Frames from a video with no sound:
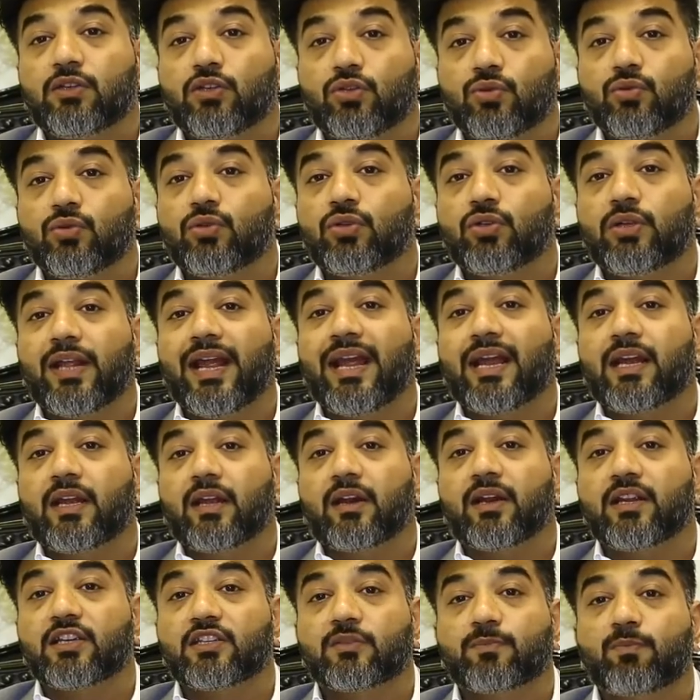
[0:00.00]
to take
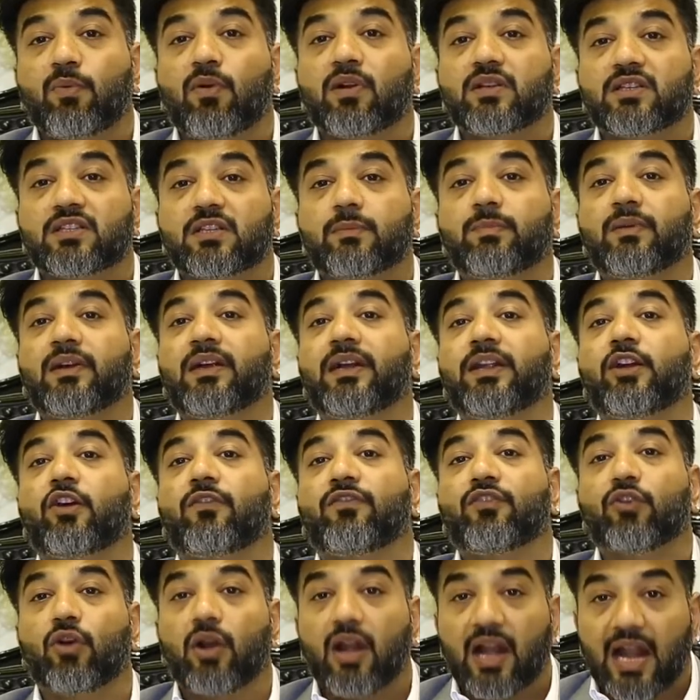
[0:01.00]
responsibility
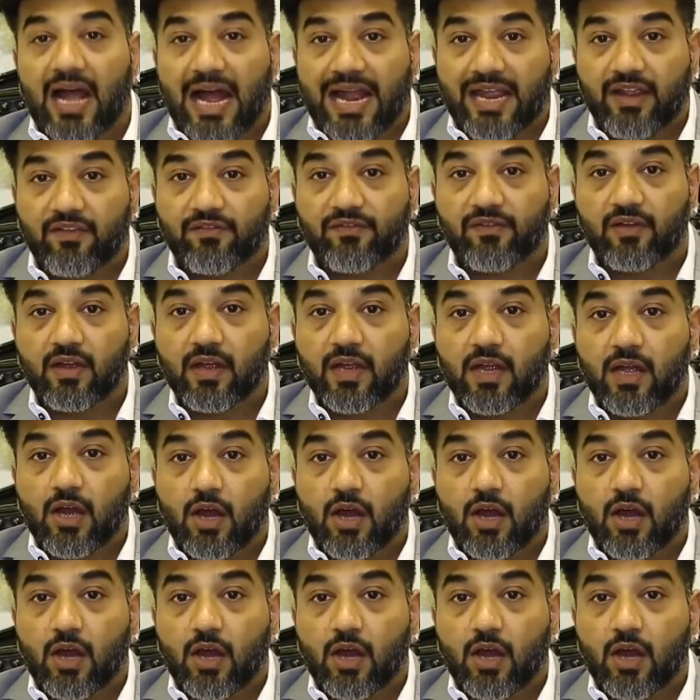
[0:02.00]
of your life,